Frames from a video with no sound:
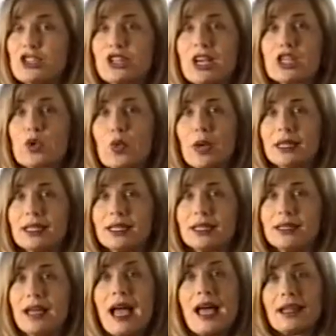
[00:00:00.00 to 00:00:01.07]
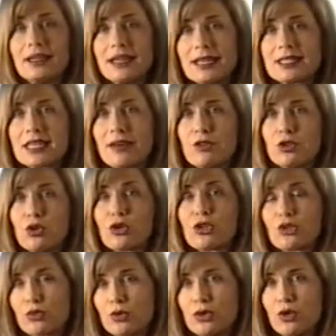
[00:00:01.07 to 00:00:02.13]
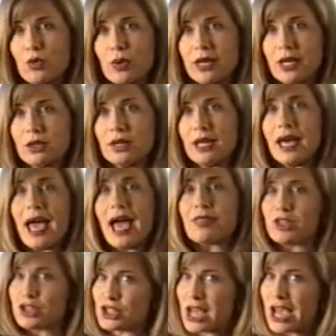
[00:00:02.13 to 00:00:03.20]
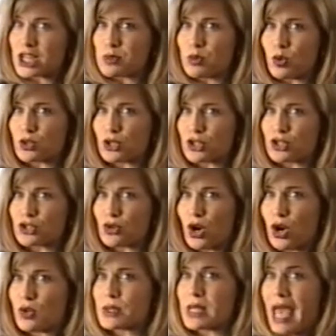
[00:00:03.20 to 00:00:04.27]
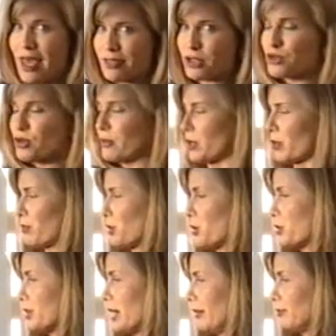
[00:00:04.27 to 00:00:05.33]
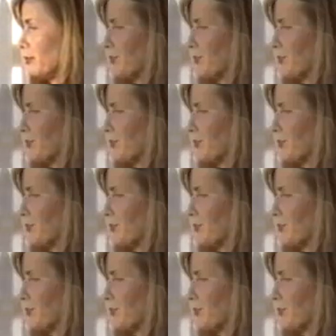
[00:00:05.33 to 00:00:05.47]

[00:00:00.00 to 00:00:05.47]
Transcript: Just quickly, let's have a look through the wheel at the dashboard controls and the trip computer.